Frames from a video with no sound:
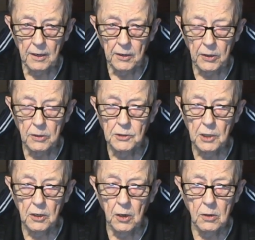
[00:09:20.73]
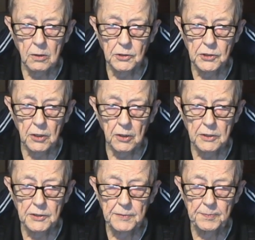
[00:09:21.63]
used a local
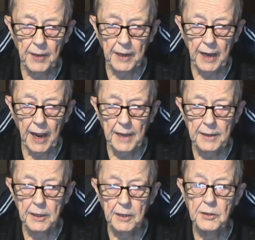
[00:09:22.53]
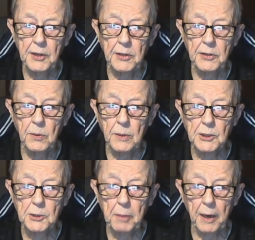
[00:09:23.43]
source that had a continuous
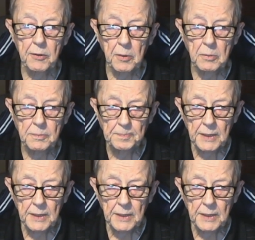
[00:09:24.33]
spectrum,